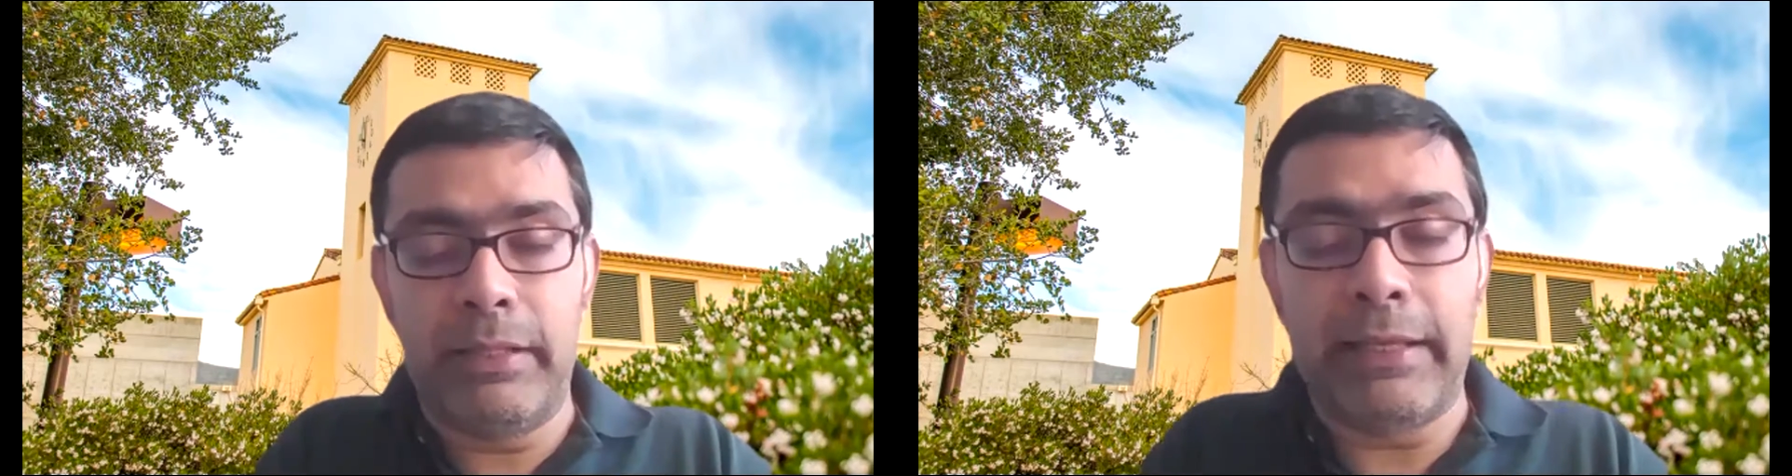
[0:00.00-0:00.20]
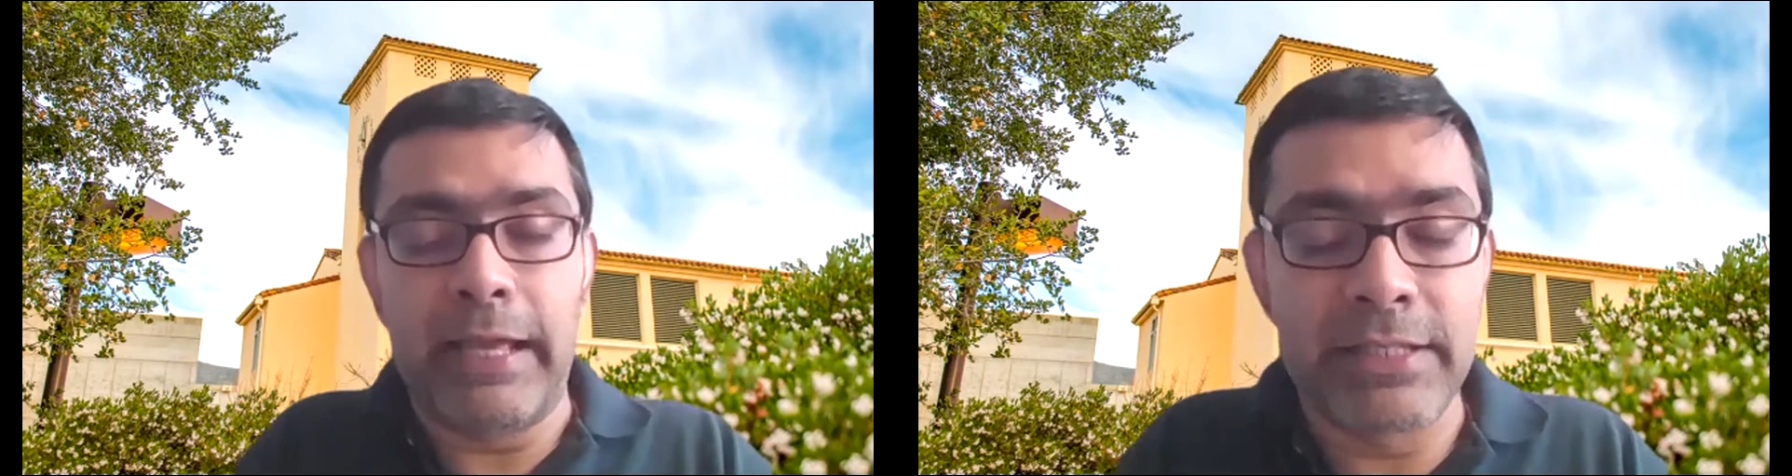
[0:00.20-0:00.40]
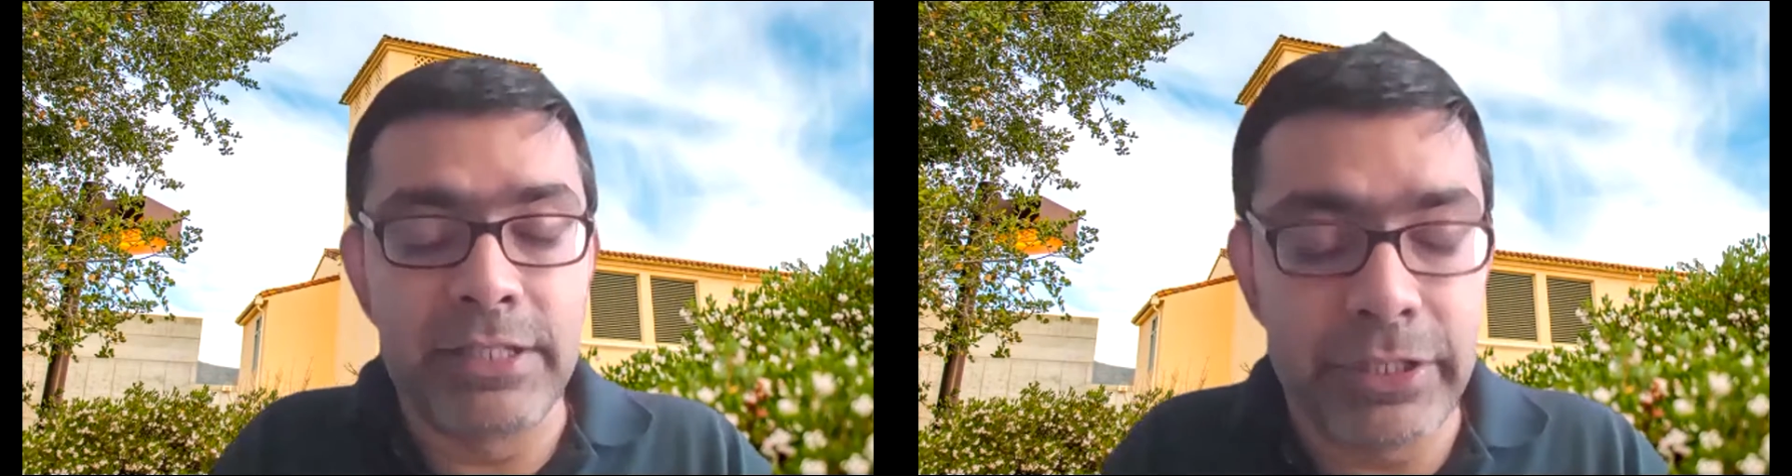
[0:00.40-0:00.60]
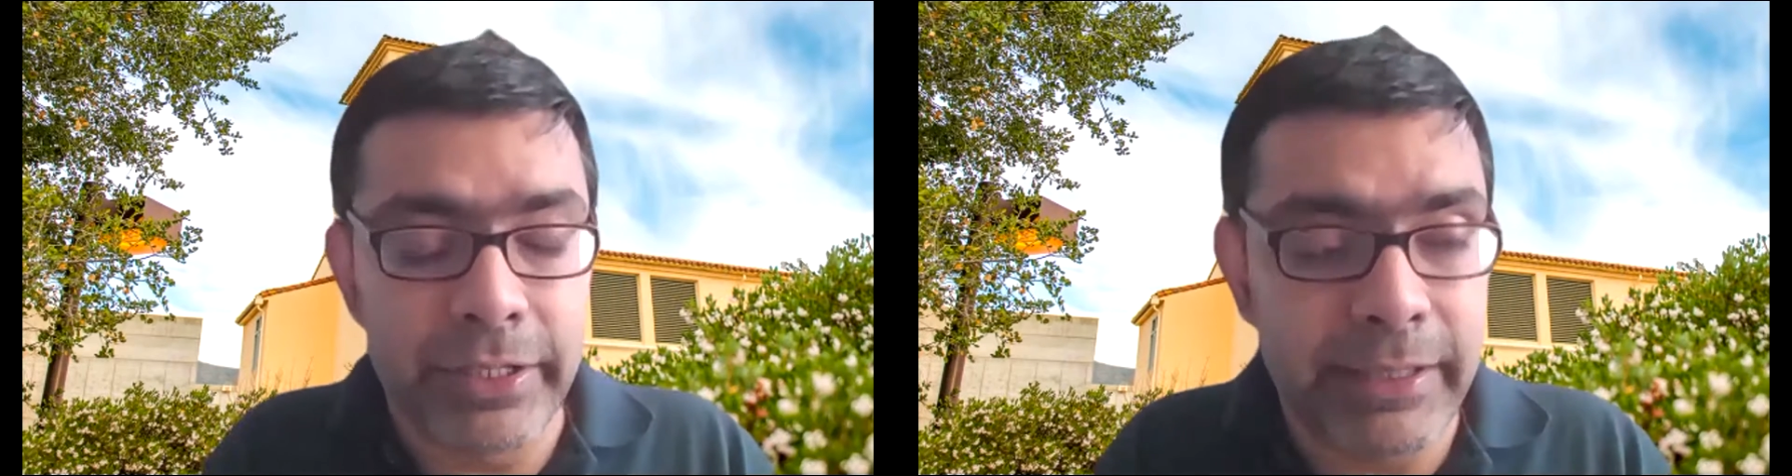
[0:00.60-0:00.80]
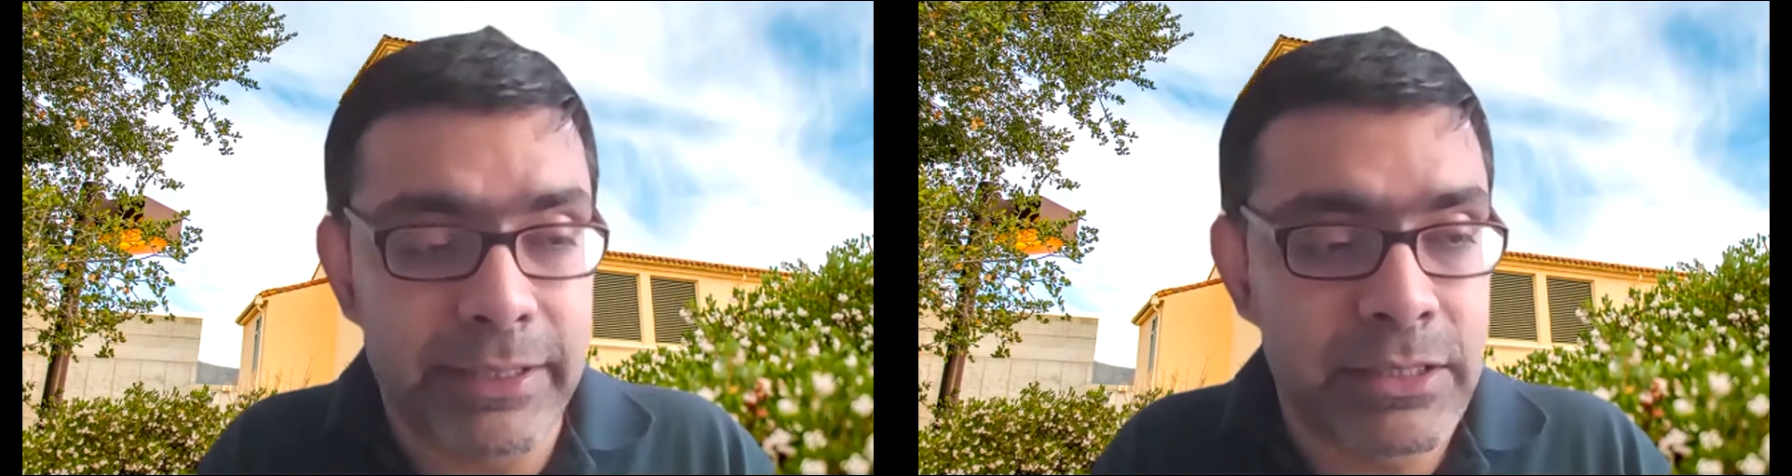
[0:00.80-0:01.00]
like as
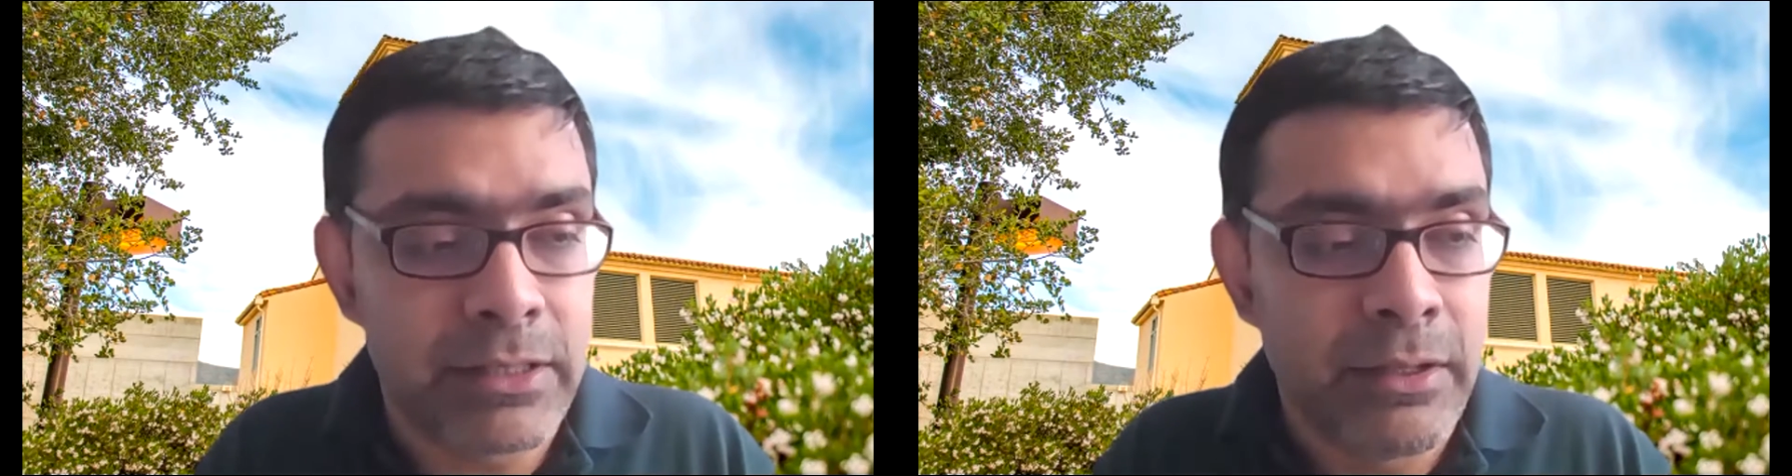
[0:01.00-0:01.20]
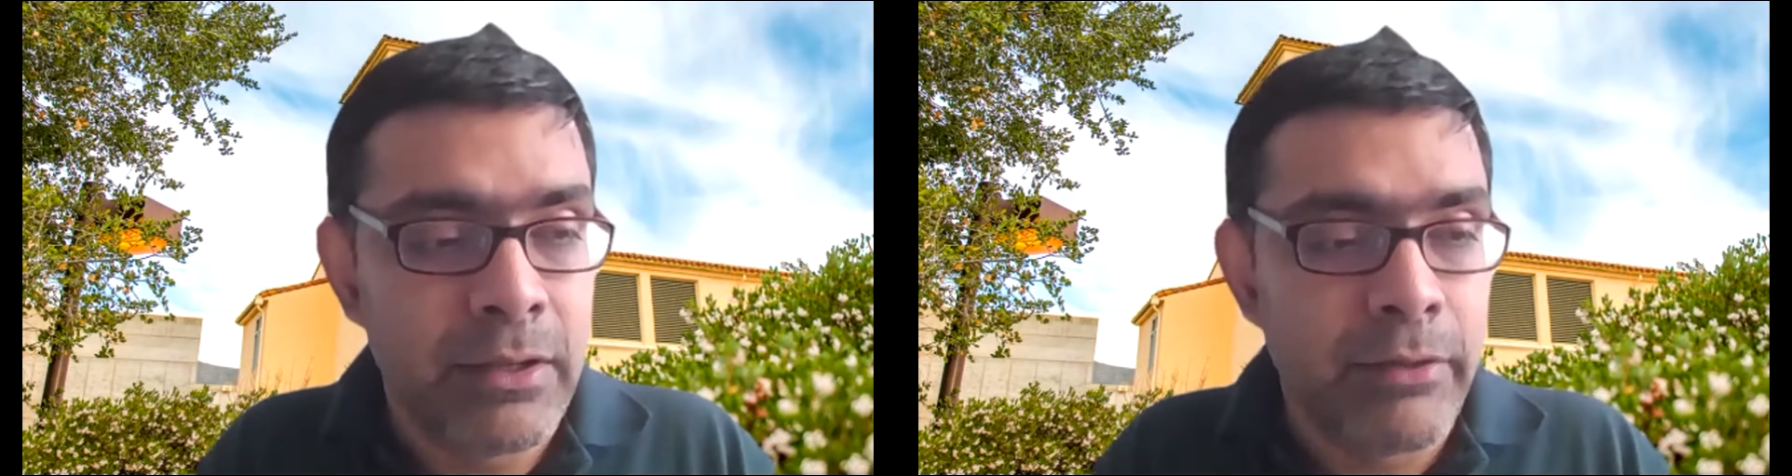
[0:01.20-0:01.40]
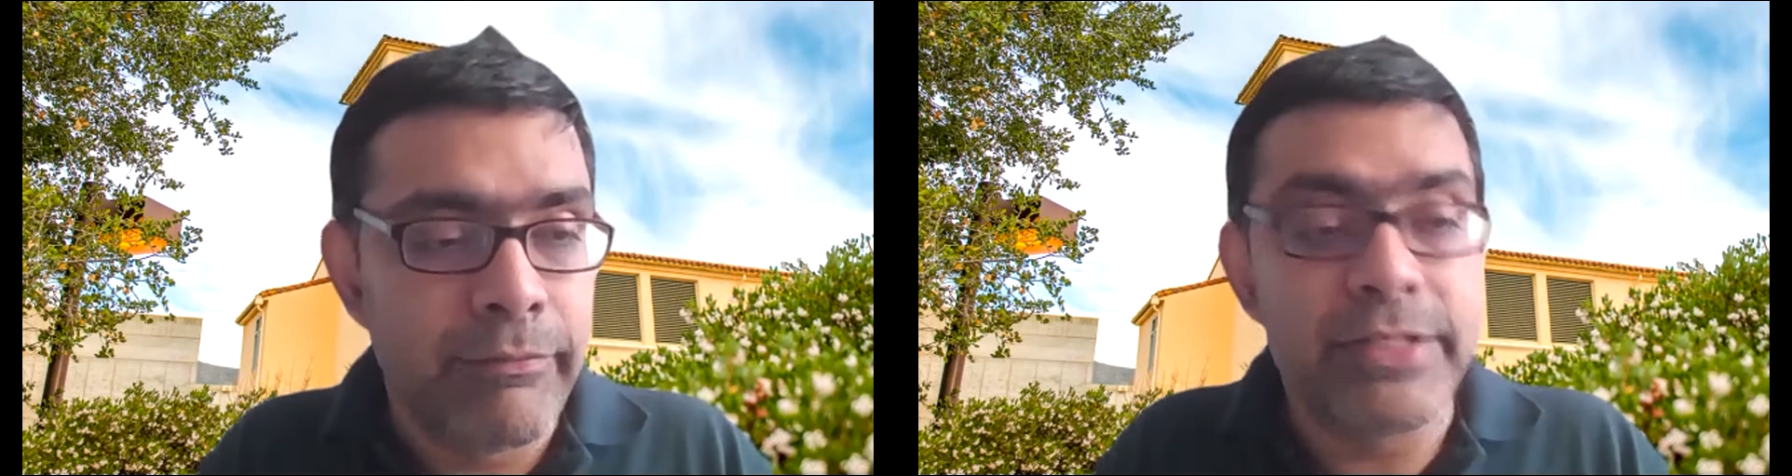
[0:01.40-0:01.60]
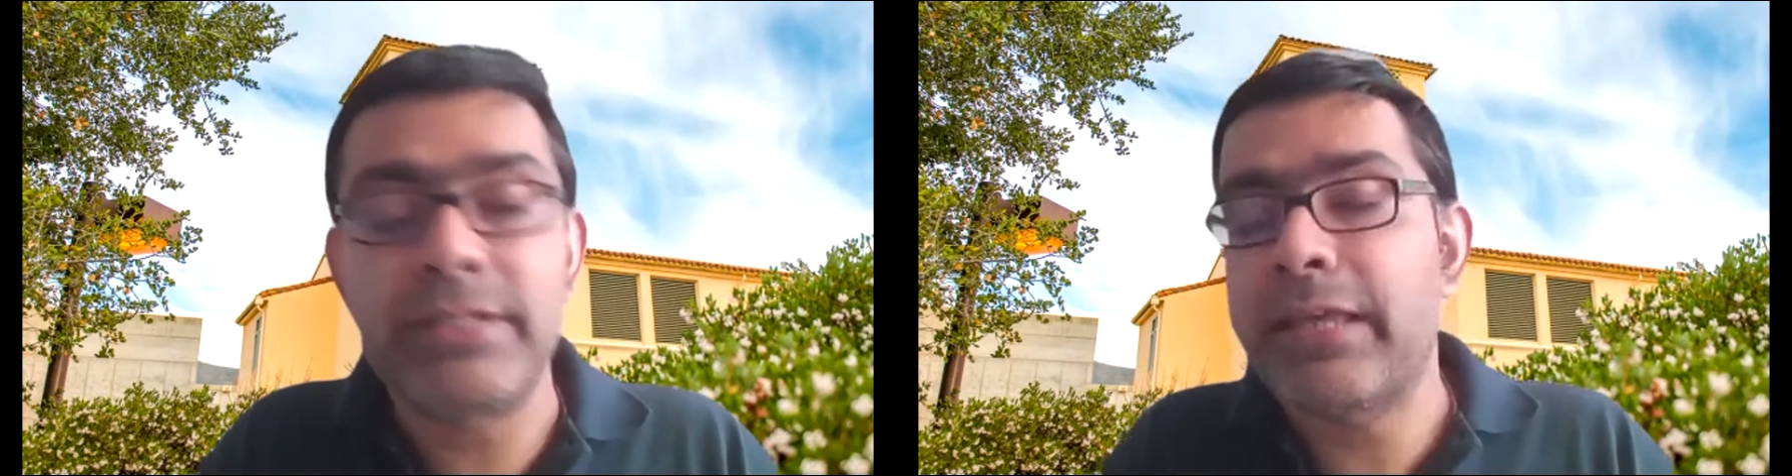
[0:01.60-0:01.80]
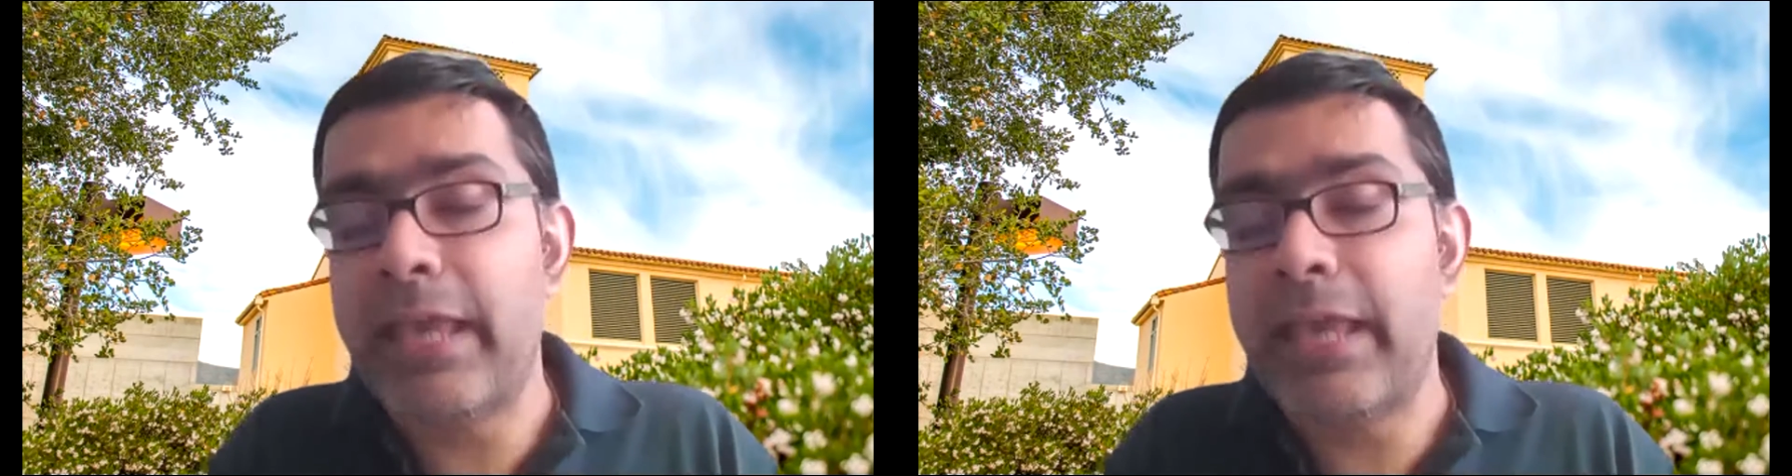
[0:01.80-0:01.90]
engineers, we just